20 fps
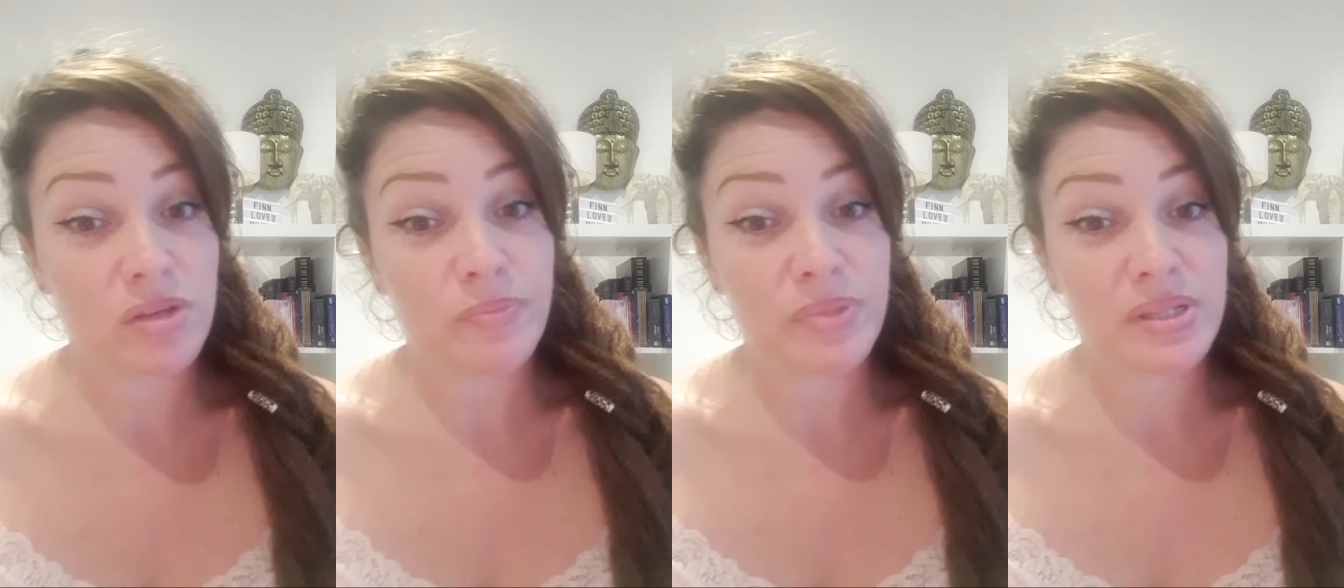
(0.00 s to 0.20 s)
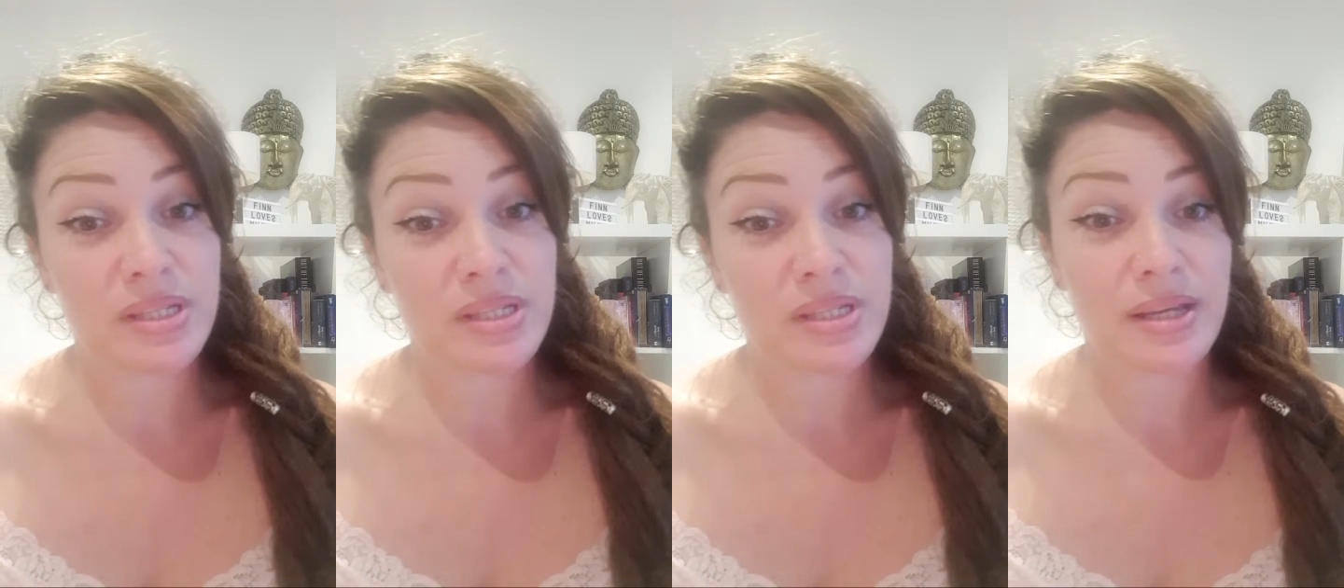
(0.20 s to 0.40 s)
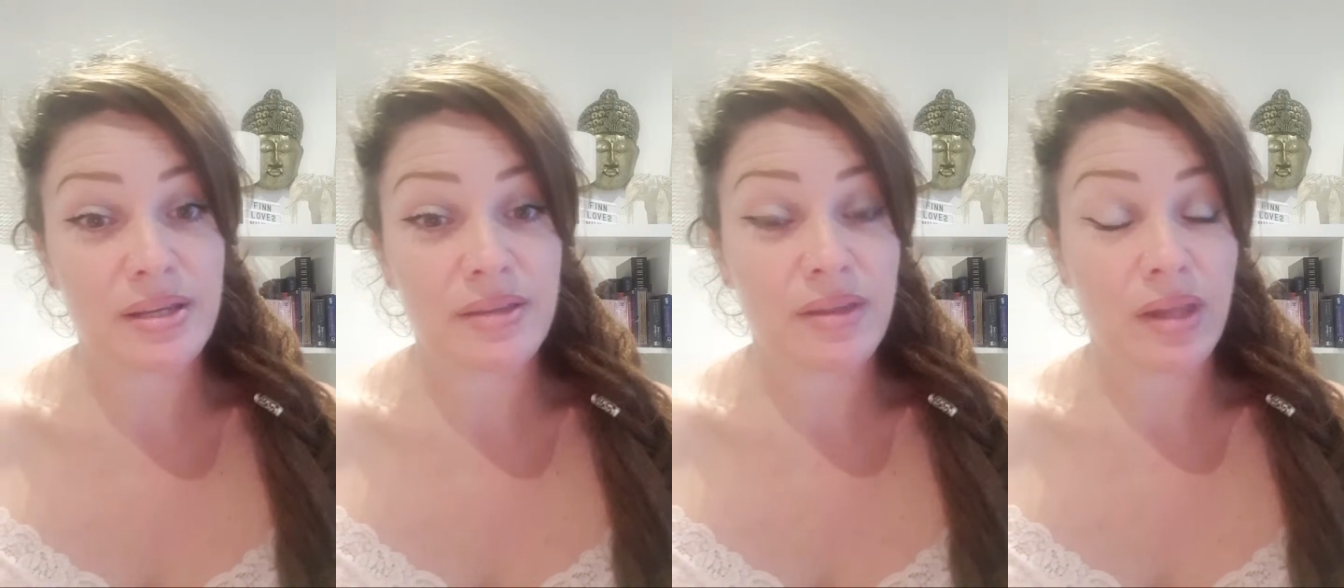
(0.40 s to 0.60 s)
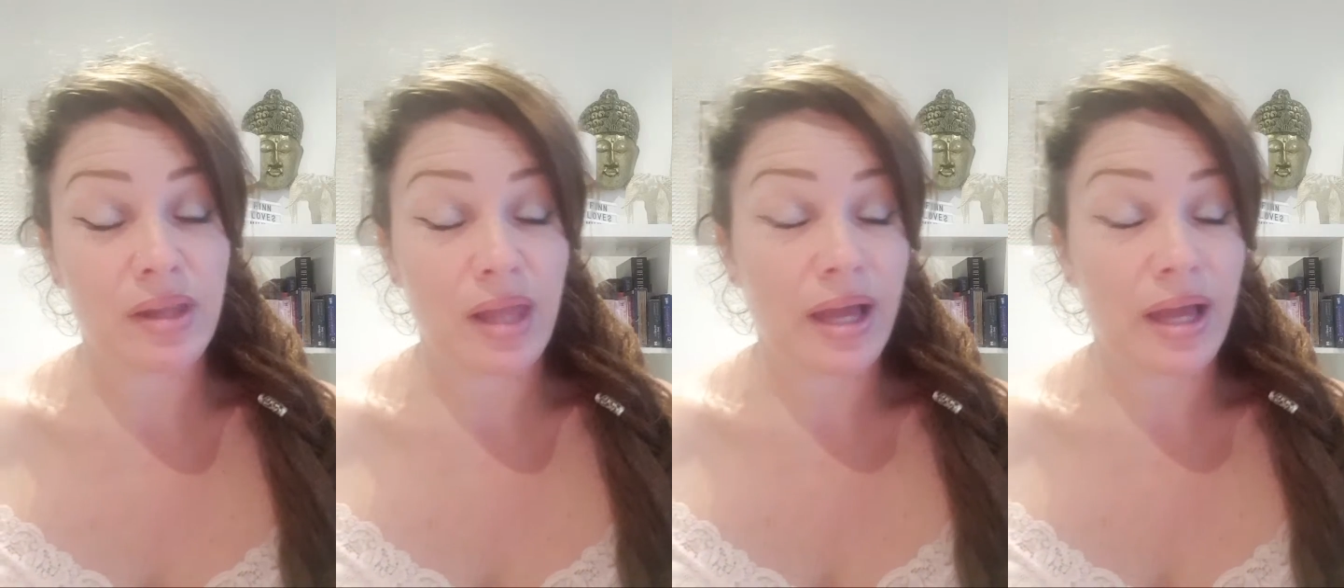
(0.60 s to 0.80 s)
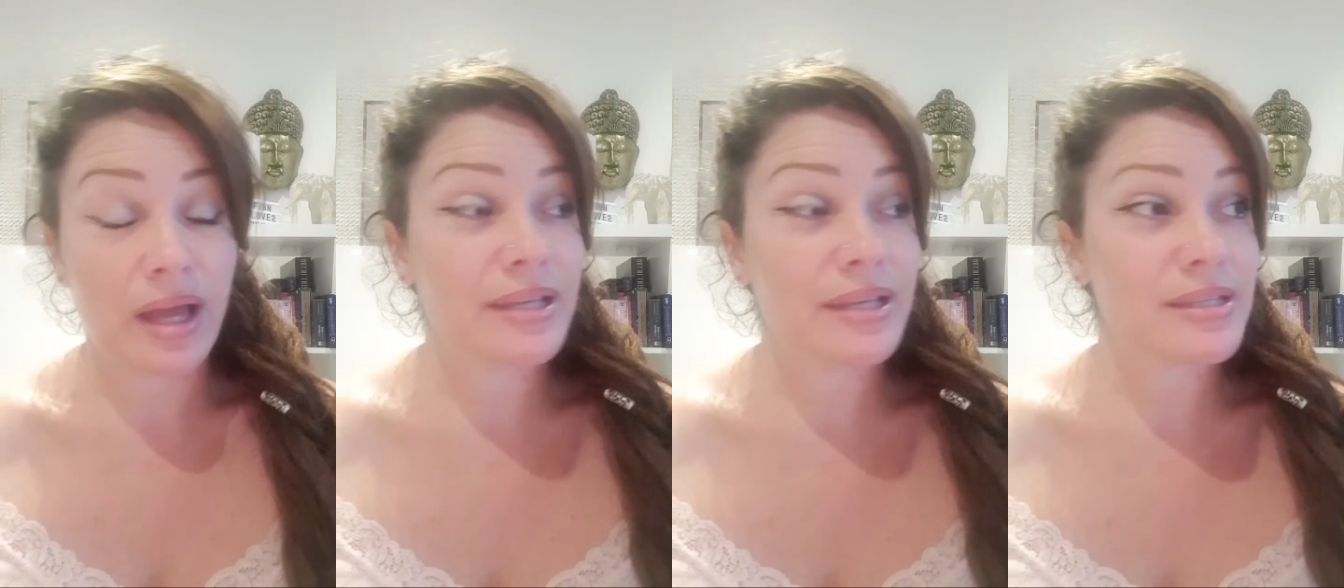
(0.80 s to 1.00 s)
to be seen in the
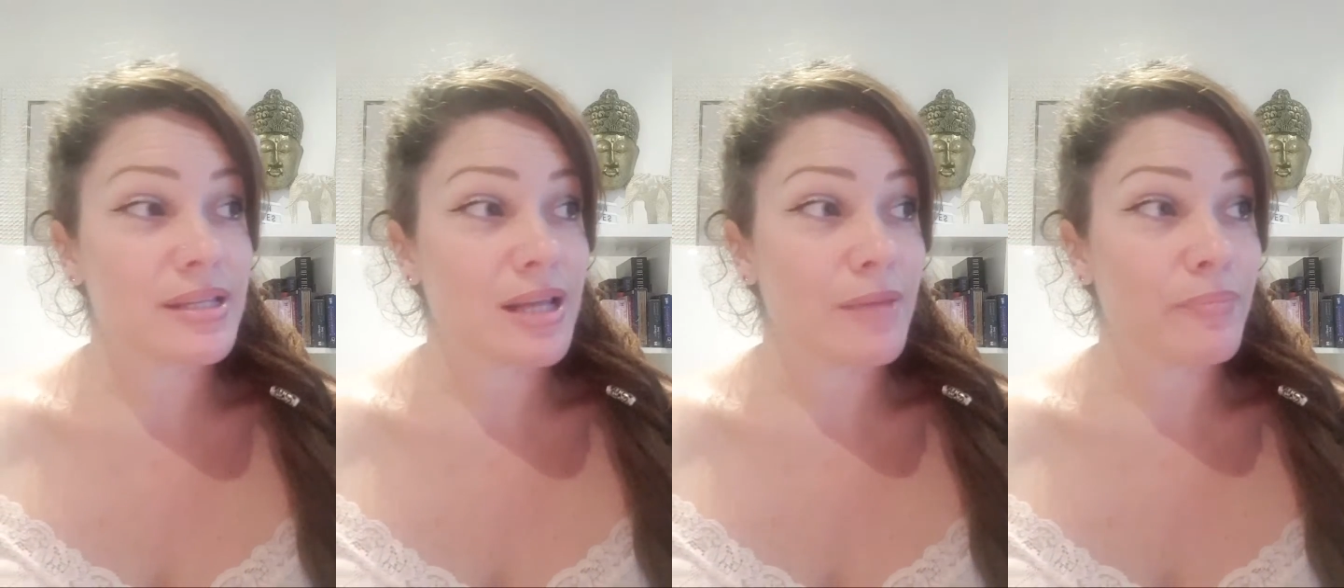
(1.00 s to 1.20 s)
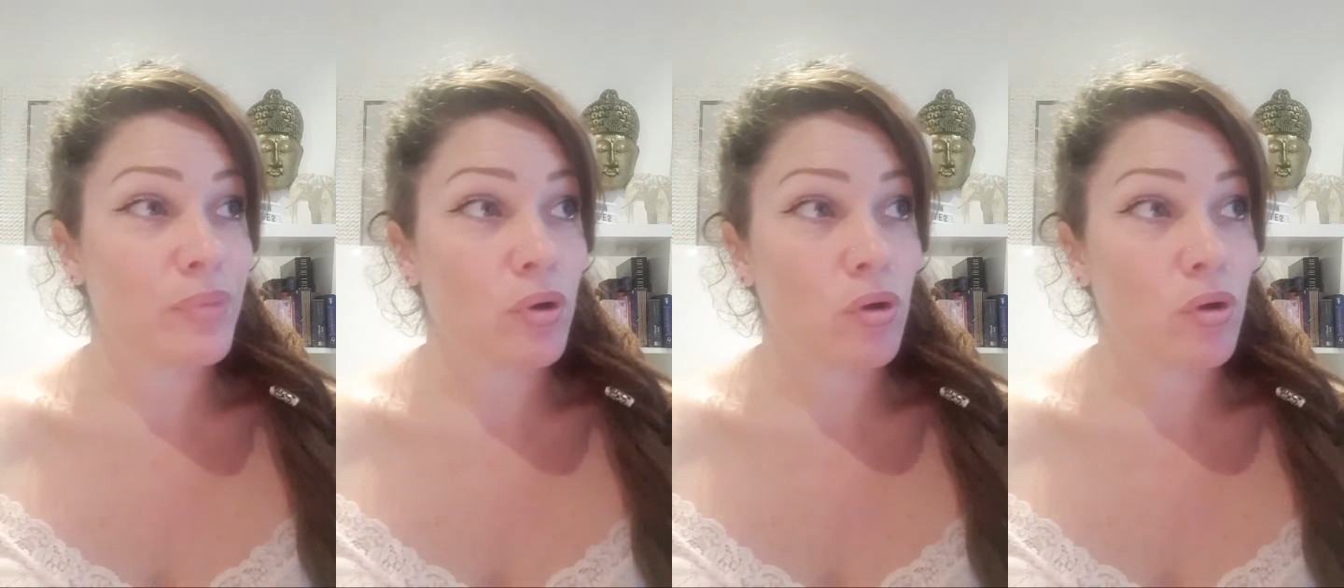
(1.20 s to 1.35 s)
light, isn't it?